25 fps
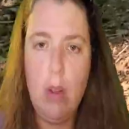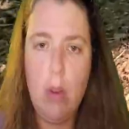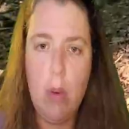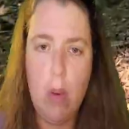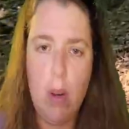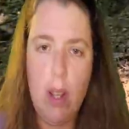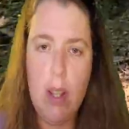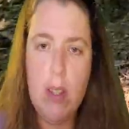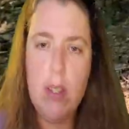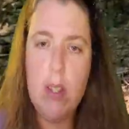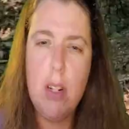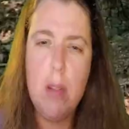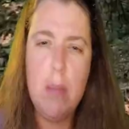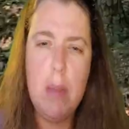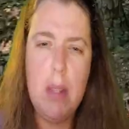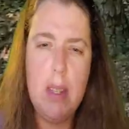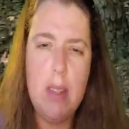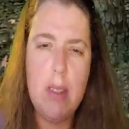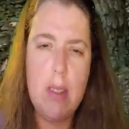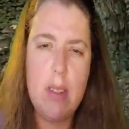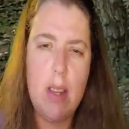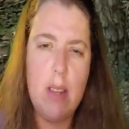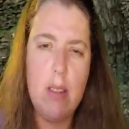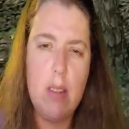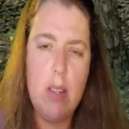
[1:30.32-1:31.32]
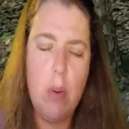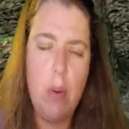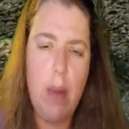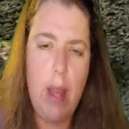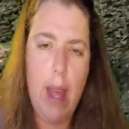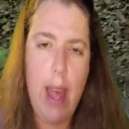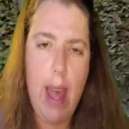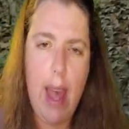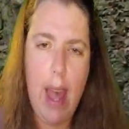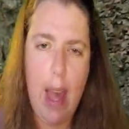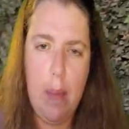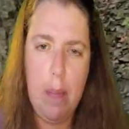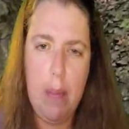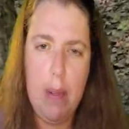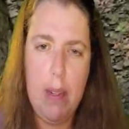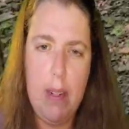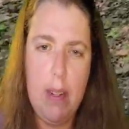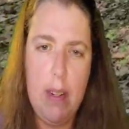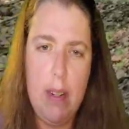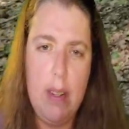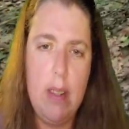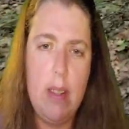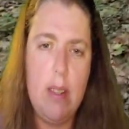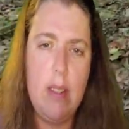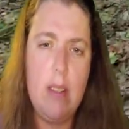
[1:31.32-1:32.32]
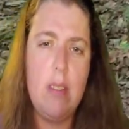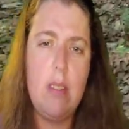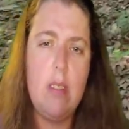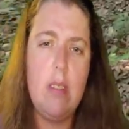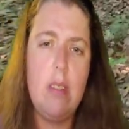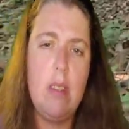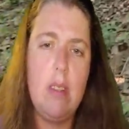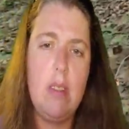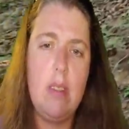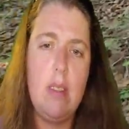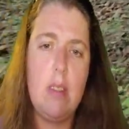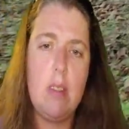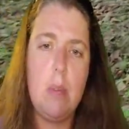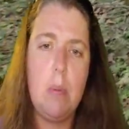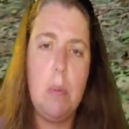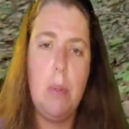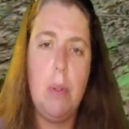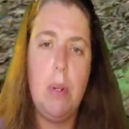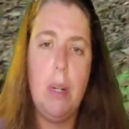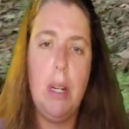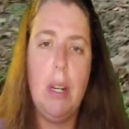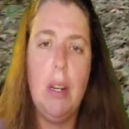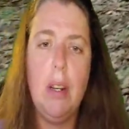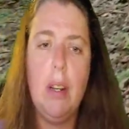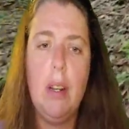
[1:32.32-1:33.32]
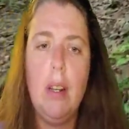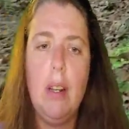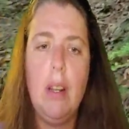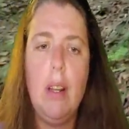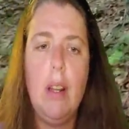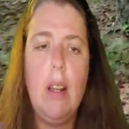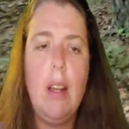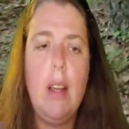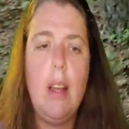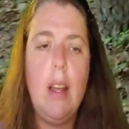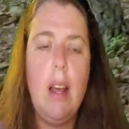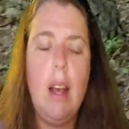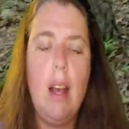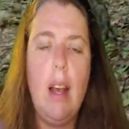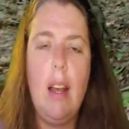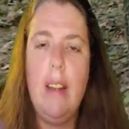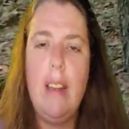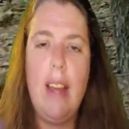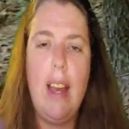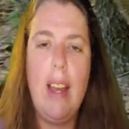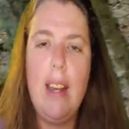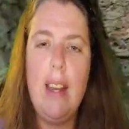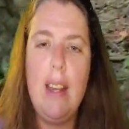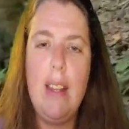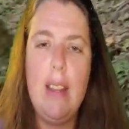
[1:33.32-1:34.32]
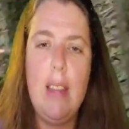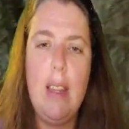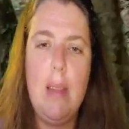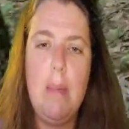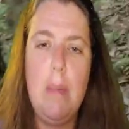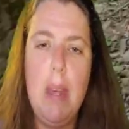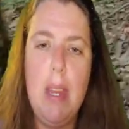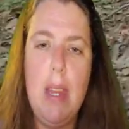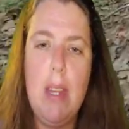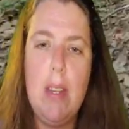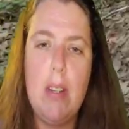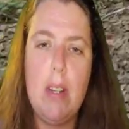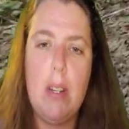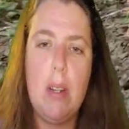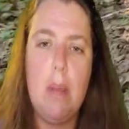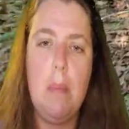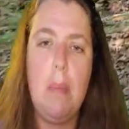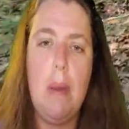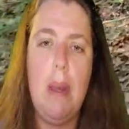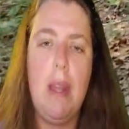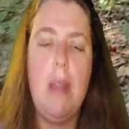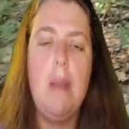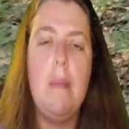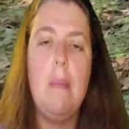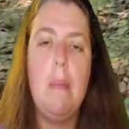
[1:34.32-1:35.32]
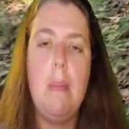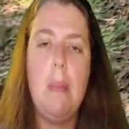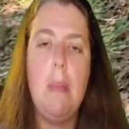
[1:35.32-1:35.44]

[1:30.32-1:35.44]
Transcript: We're also going to be discussing what happened in this Explore. Not anything major, but